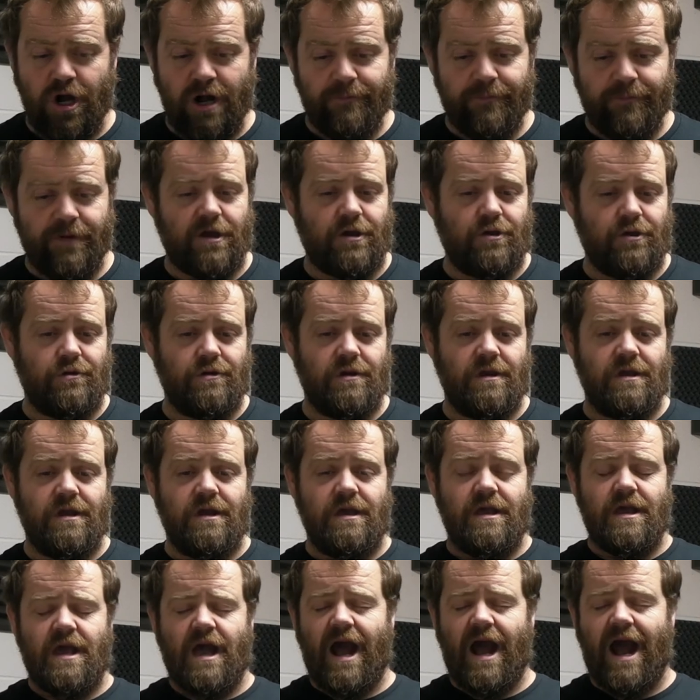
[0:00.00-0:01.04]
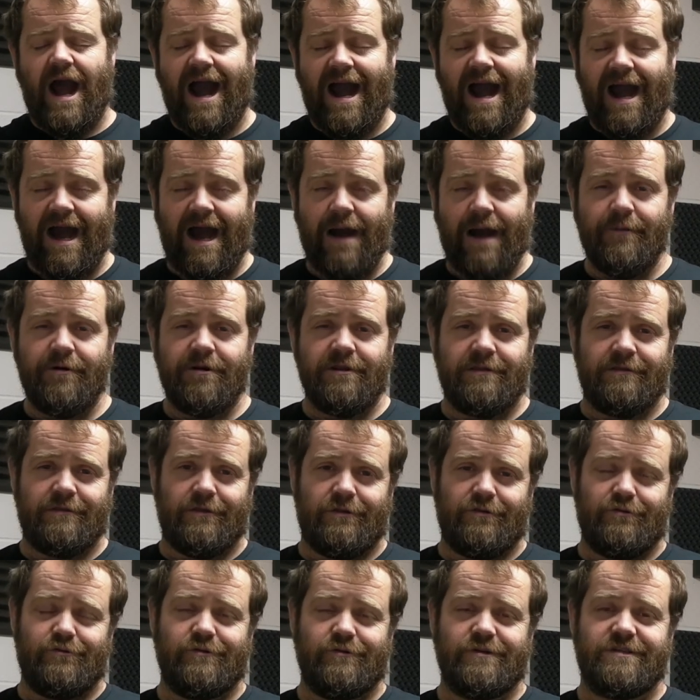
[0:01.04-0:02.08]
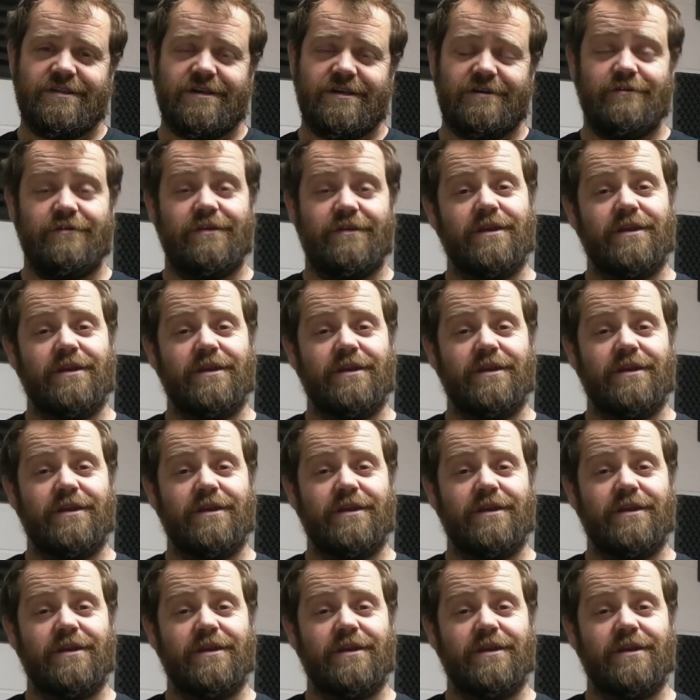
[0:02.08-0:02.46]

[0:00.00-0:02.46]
about hammering the notes out.